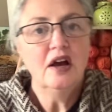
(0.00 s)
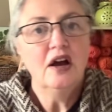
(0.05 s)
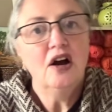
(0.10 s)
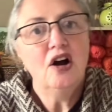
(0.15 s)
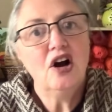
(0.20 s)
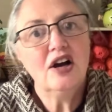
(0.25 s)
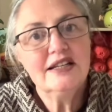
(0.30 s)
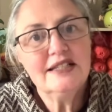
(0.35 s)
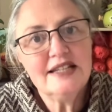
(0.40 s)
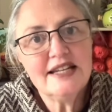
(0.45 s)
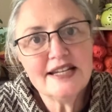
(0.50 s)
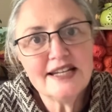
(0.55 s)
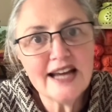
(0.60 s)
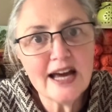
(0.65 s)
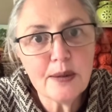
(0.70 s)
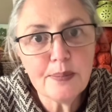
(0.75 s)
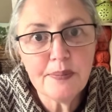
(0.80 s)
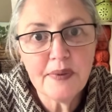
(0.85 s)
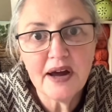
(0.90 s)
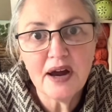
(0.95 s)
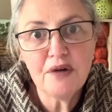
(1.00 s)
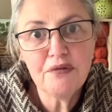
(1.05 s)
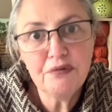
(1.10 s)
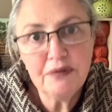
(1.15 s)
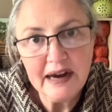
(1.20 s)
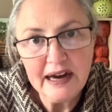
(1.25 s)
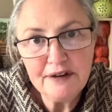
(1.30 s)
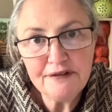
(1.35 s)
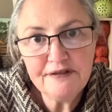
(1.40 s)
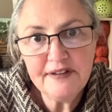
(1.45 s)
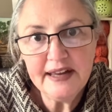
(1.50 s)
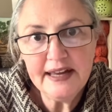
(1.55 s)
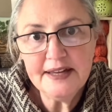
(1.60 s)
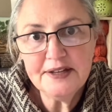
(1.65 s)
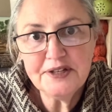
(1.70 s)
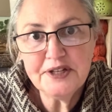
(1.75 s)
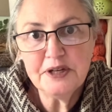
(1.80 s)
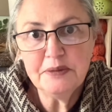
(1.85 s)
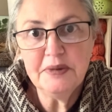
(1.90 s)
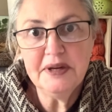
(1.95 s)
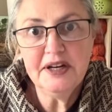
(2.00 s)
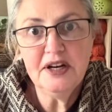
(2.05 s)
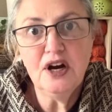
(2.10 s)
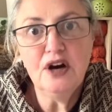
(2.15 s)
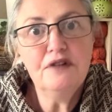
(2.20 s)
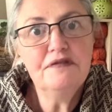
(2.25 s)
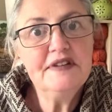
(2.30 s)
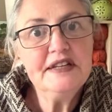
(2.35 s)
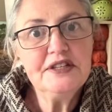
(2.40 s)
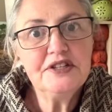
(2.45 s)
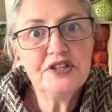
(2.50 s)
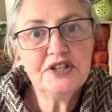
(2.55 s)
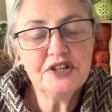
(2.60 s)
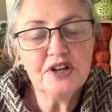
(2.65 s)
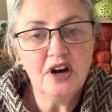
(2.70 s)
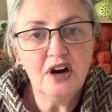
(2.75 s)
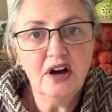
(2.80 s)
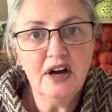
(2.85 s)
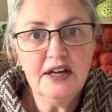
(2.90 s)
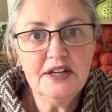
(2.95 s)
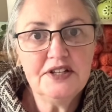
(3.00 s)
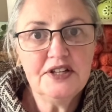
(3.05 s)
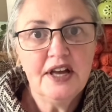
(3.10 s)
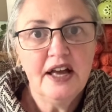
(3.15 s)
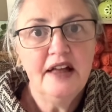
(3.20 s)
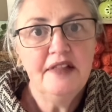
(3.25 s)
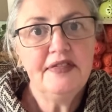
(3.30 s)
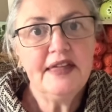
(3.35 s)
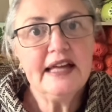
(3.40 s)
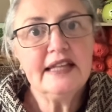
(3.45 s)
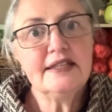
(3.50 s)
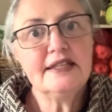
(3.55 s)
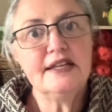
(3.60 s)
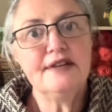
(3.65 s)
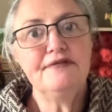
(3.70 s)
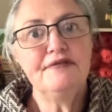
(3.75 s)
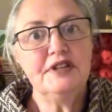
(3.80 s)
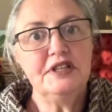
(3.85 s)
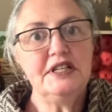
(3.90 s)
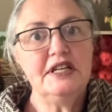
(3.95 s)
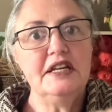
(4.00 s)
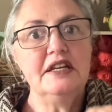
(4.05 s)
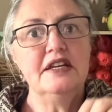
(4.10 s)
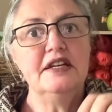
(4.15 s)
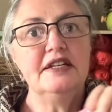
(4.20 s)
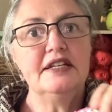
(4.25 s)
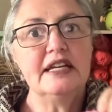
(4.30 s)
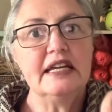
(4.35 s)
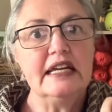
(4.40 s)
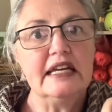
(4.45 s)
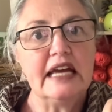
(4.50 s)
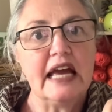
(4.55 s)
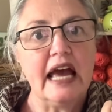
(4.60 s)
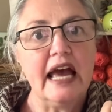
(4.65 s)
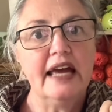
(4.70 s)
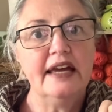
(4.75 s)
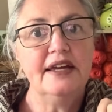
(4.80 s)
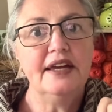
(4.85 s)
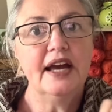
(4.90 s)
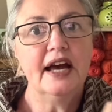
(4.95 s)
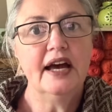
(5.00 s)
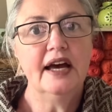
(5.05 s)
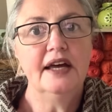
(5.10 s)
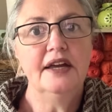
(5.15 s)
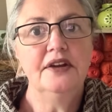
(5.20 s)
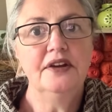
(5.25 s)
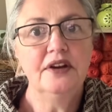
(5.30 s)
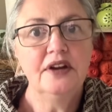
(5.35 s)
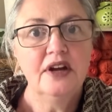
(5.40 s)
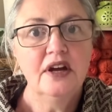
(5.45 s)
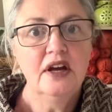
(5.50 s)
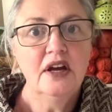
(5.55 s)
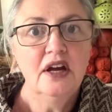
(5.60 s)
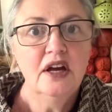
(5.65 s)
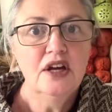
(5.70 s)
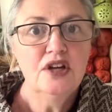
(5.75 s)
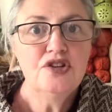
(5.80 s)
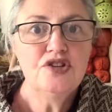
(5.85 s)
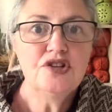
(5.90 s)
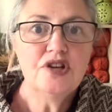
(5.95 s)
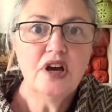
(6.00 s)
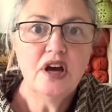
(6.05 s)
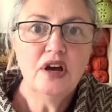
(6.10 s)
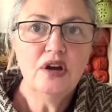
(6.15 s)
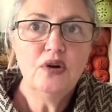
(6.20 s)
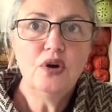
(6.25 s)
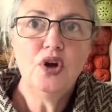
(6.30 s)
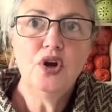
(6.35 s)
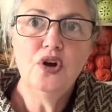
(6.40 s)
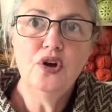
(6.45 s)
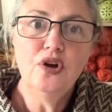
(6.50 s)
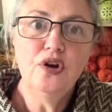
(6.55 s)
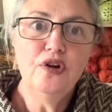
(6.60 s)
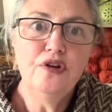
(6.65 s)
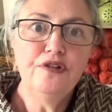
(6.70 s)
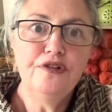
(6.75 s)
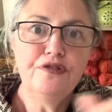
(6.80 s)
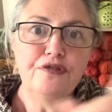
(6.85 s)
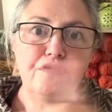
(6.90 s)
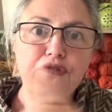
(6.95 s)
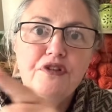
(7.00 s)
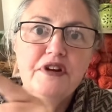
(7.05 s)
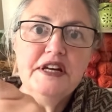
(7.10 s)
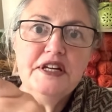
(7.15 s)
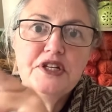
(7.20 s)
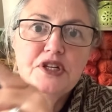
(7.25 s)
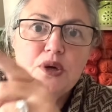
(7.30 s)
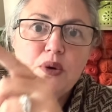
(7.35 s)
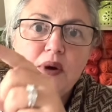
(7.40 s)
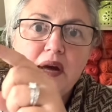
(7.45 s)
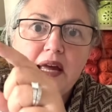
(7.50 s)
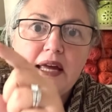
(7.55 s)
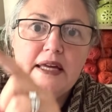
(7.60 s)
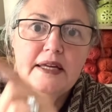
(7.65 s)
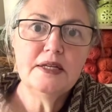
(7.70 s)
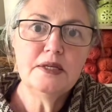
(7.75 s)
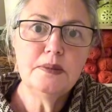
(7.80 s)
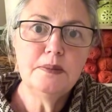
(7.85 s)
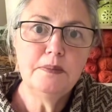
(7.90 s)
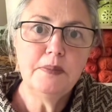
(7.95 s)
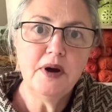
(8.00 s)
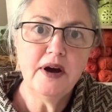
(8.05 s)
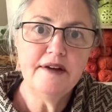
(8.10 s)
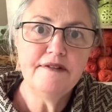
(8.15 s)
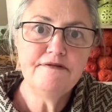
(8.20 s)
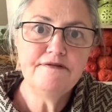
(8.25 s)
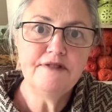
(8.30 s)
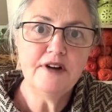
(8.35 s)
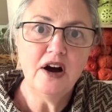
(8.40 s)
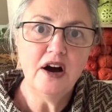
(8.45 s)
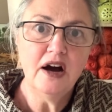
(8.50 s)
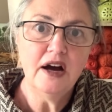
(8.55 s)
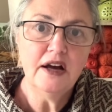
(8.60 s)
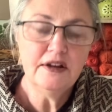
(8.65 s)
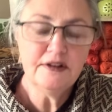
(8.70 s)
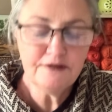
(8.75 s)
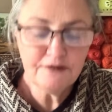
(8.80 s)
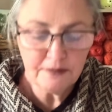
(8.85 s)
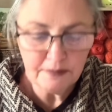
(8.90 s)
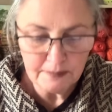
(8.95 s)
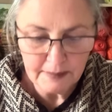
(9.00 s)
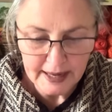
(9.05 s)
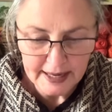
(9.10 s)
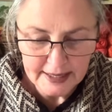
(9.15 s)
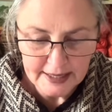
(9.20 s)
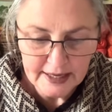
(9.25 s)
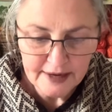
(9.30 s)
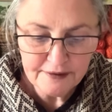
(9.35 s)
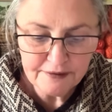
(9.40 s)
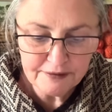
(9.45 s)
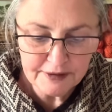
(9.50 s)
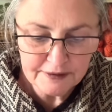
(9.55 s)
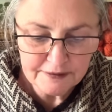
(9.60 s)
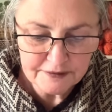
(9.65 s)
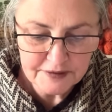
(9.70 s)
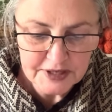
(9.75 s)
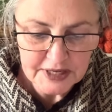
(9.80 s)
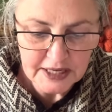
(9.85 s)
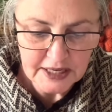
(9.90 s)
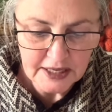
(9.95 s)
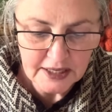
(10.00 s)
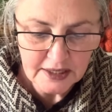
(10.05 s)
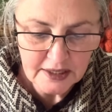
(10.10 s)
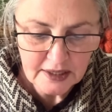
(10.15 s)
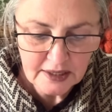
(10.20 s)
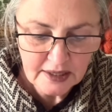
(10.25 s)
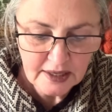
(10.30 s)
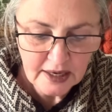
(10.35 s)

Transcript: I did up a rough estimate of its size. That's if it's in a DK yarn. So her 3 squares by 5, making 15,